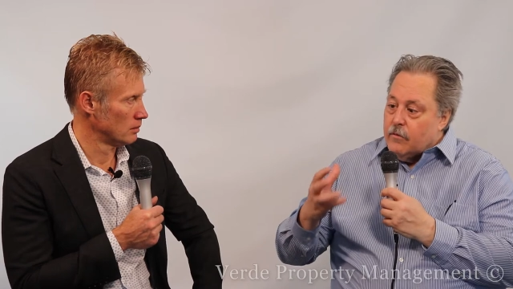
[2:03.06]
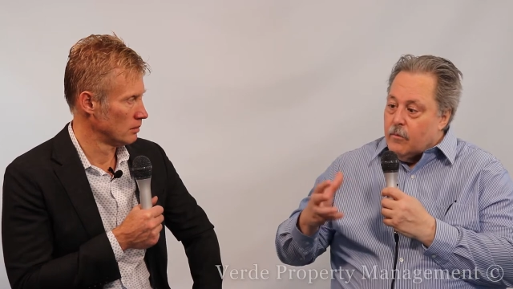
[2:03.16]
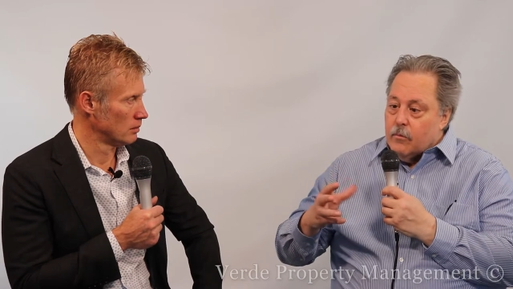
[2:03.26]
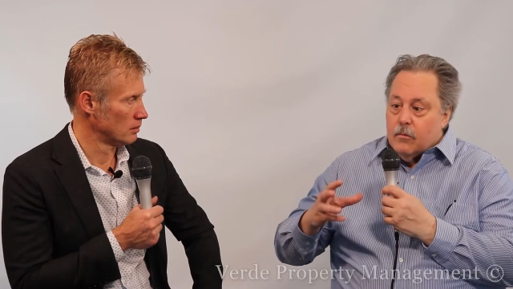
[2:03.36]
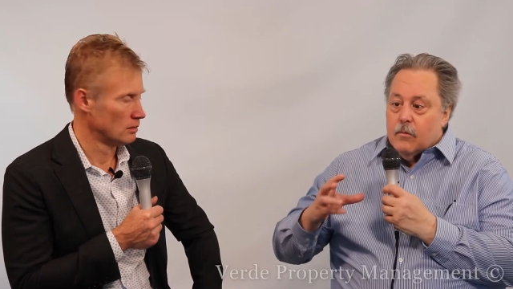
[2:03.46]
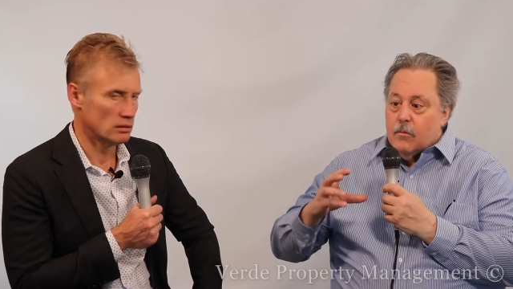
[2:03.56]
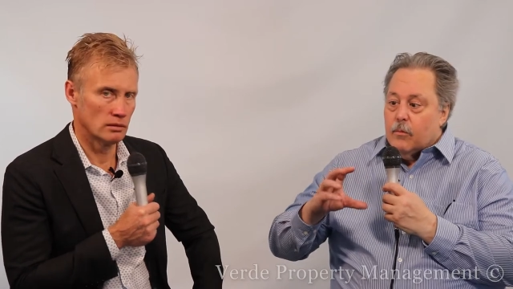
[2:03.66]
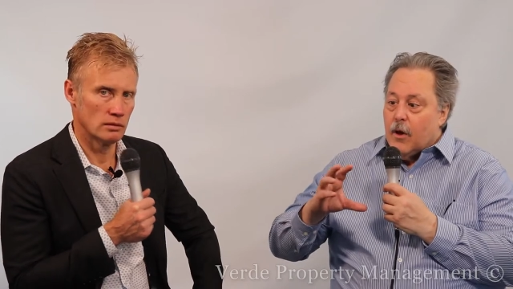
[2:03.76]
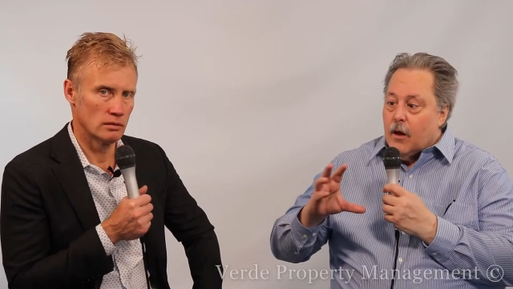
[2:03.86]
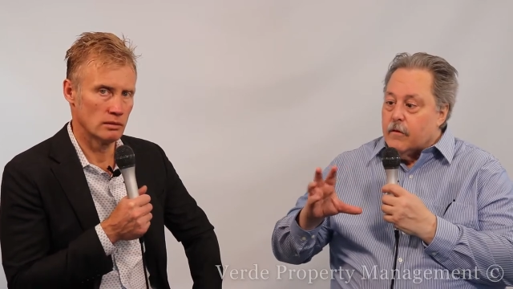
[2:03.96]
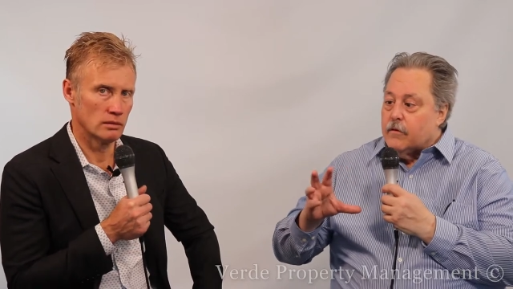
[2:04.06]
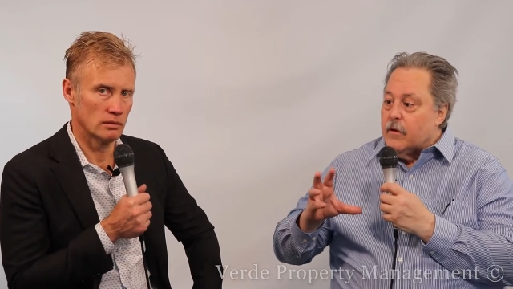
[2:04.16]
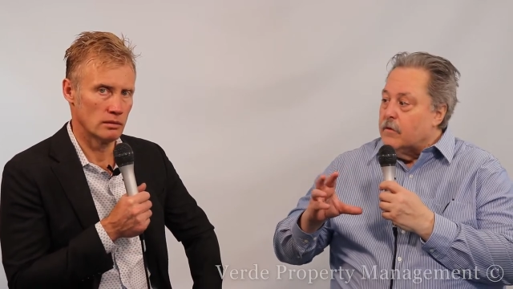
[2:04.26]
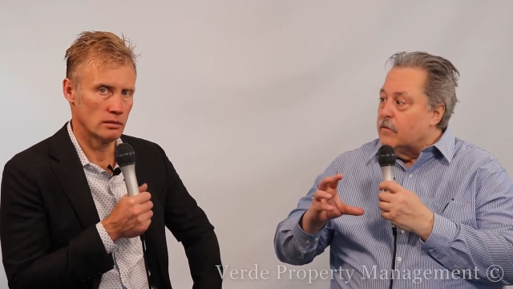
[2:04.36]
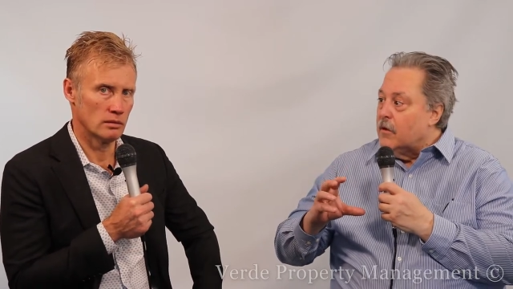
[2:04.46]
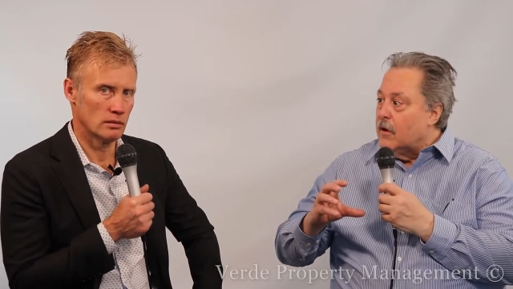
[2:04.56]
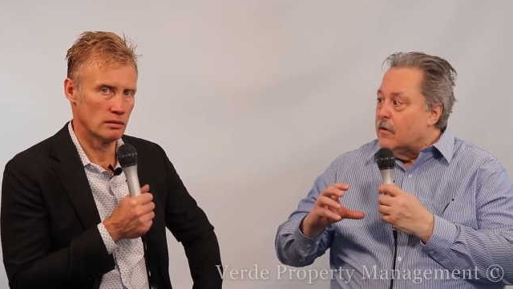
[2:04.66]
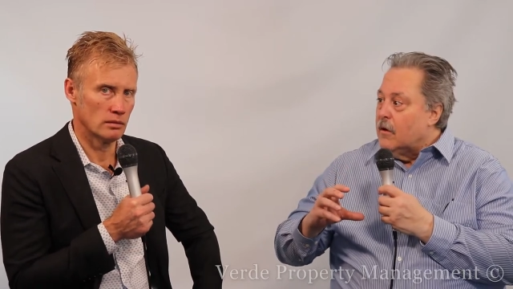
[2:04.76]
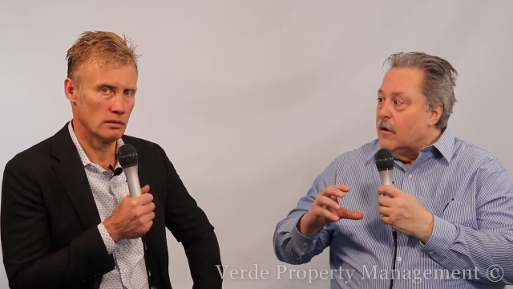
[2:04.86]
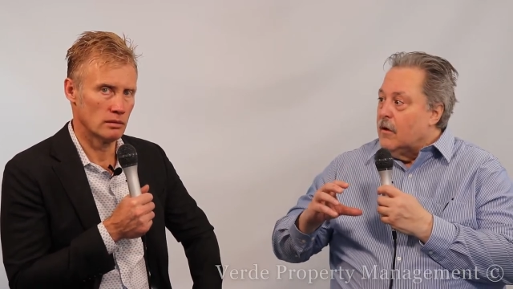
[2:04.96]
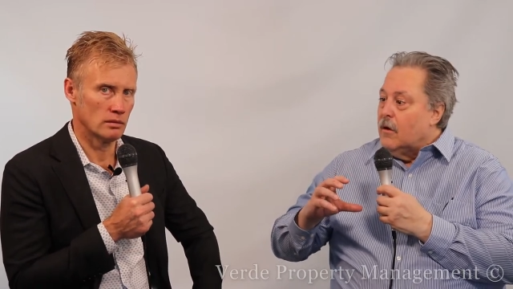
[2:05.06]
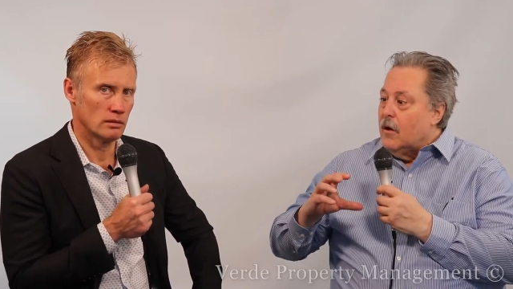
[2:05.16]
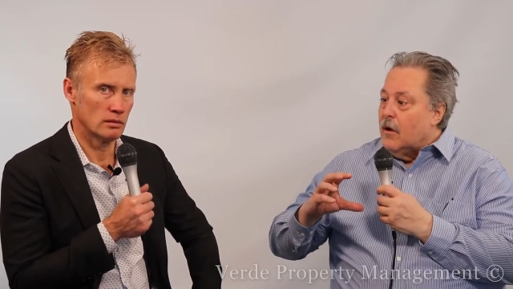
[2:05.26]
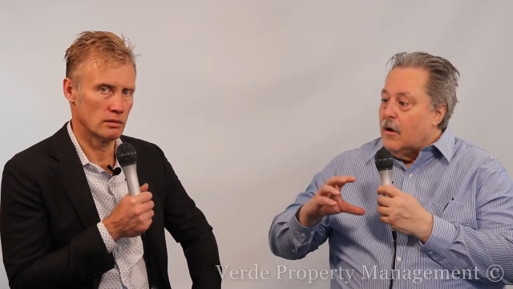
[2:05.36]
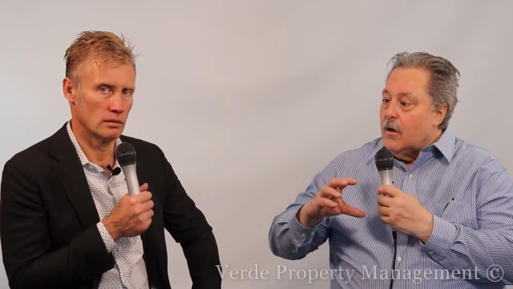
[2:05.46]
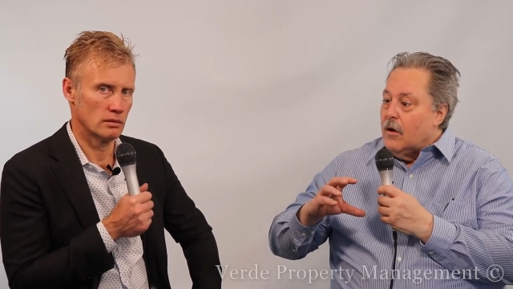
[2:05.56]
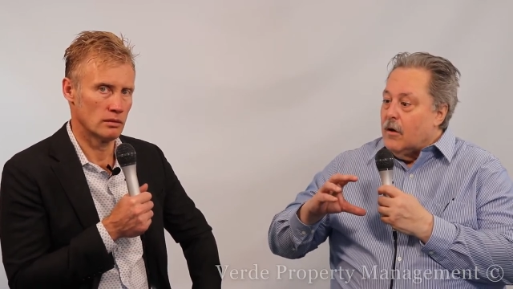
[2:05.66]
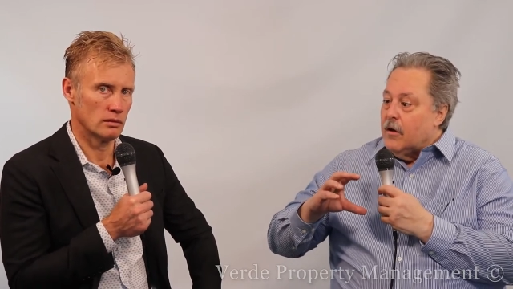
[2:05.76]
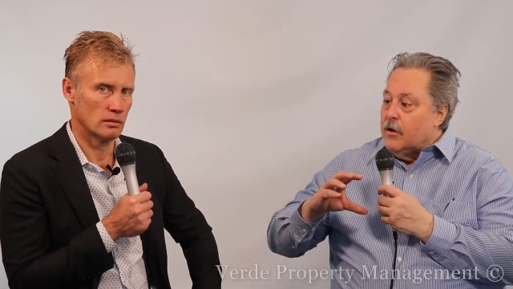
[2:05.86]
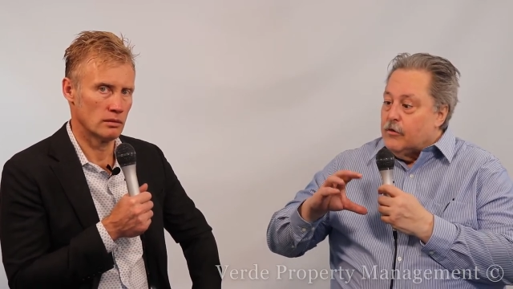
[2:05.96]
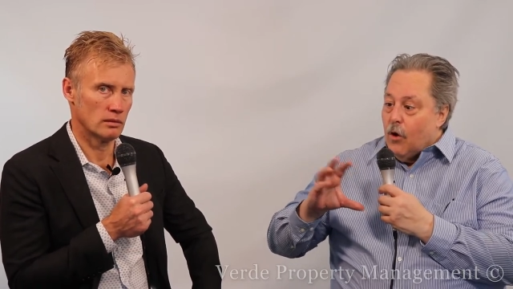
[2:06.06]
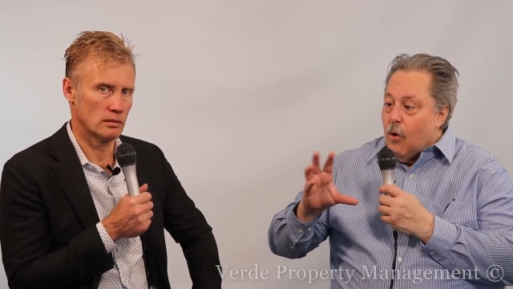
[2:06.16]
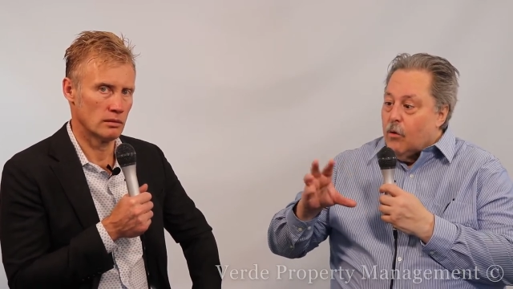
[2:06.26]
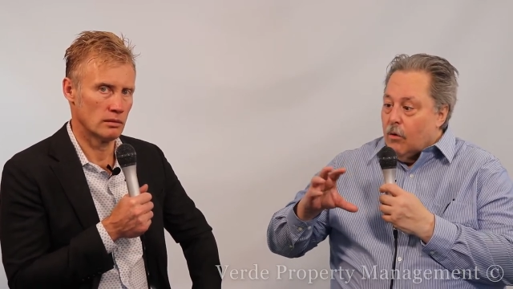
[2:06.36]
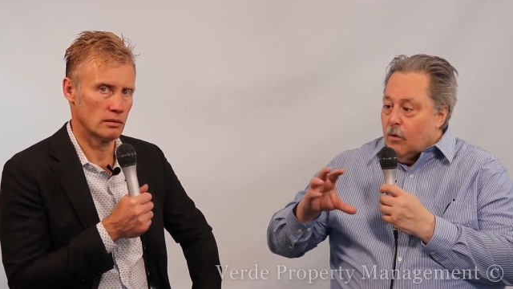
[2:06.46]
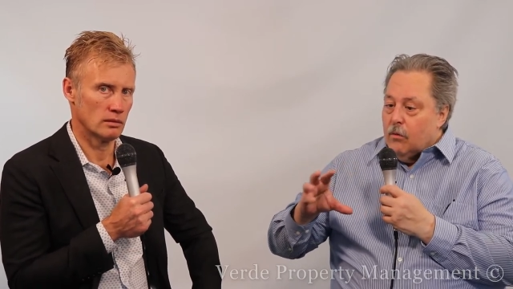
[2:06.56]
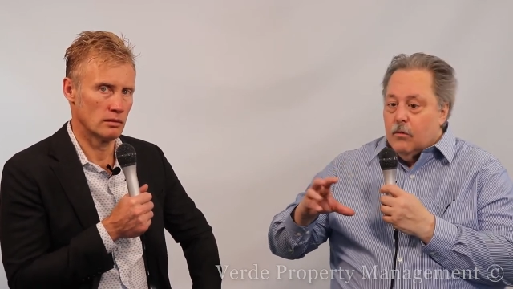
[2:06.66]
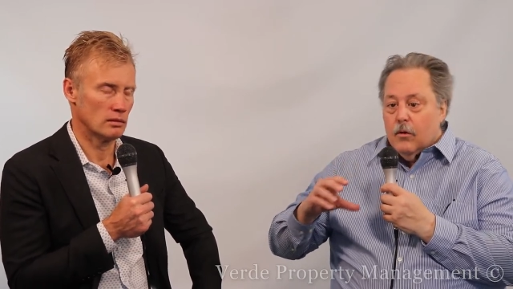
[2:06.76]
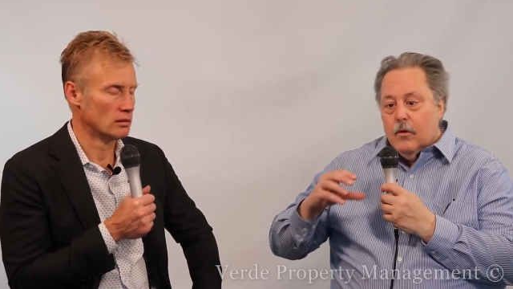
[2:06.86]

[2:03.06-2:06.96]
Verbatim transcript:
Speaker 1: some policies that uh, in total,